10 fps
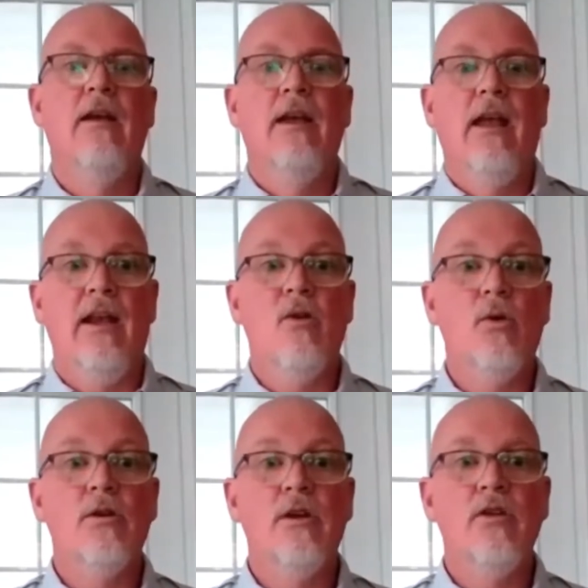And in
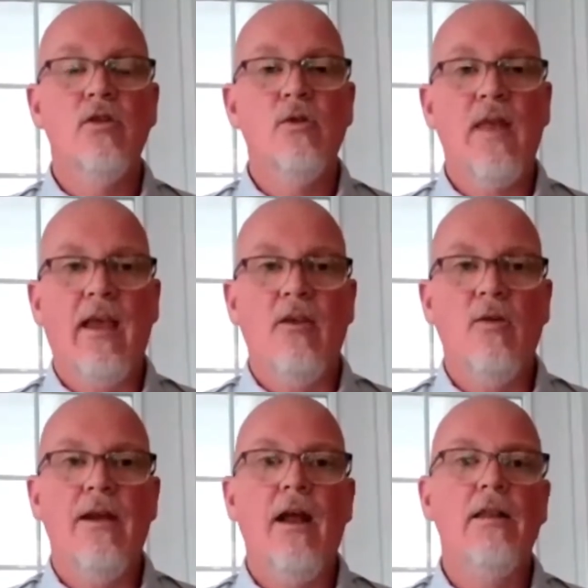order to do that, you
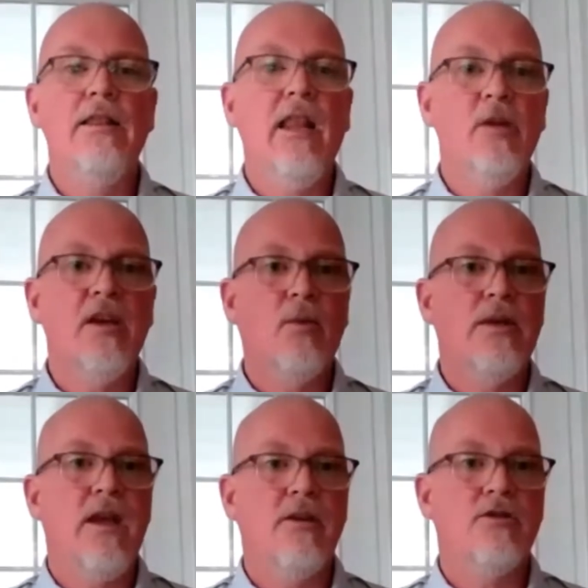need unlimited
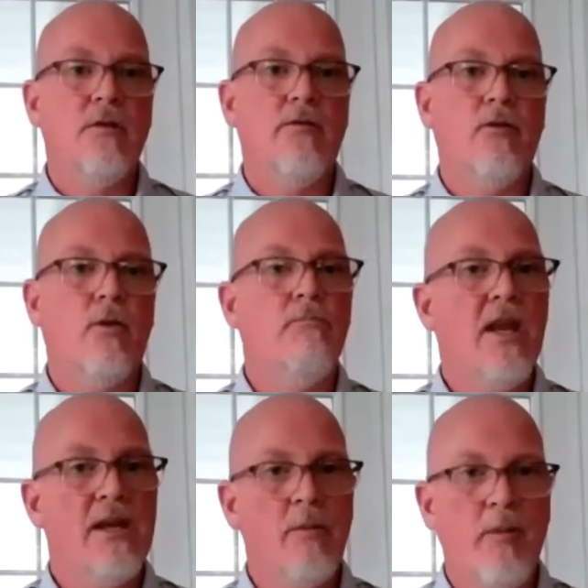retention for a
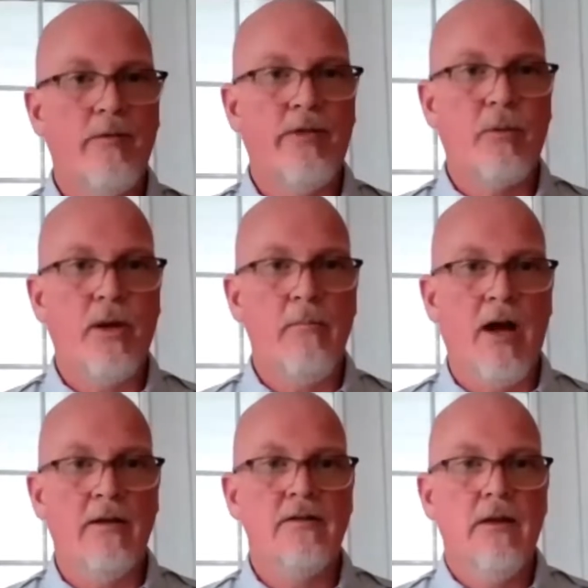minimum of 3
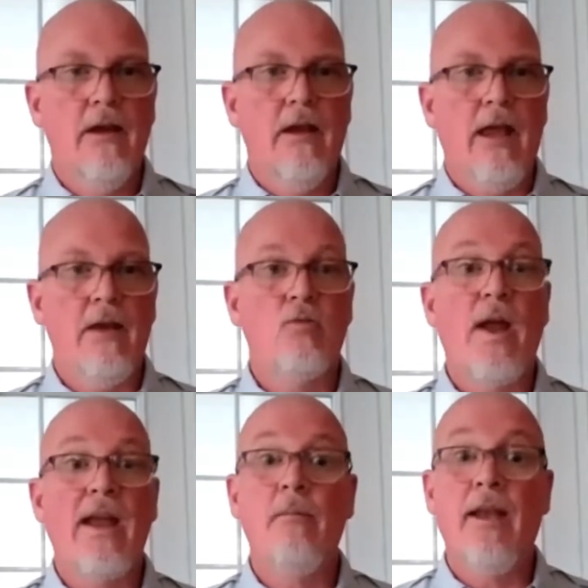months and
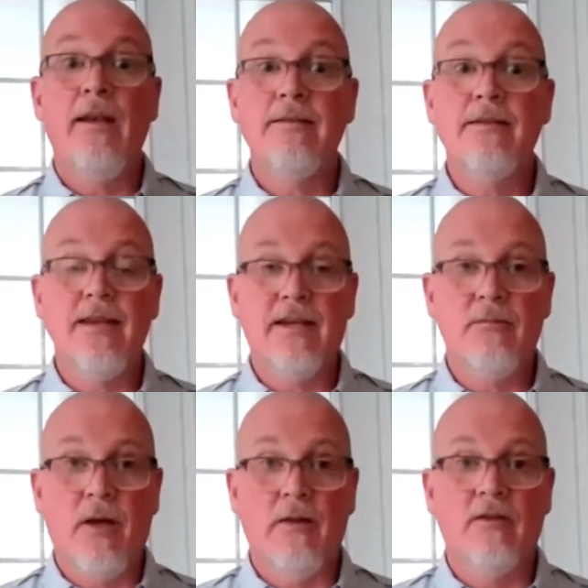recommended
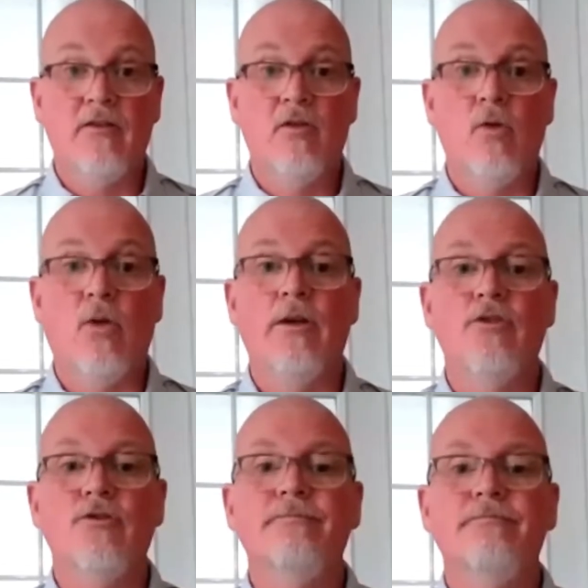6 months
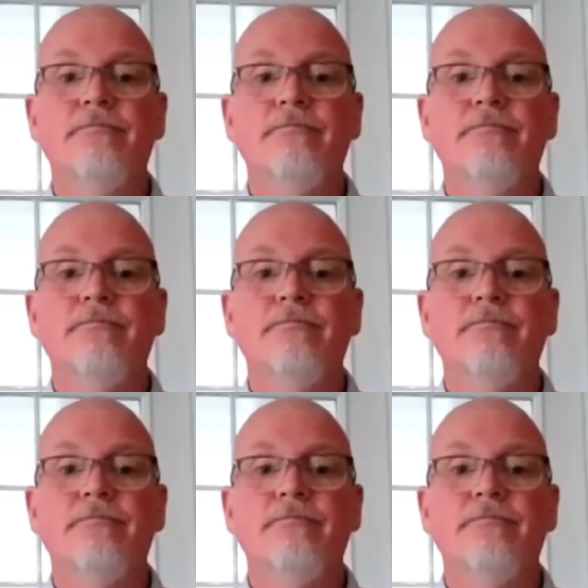storage.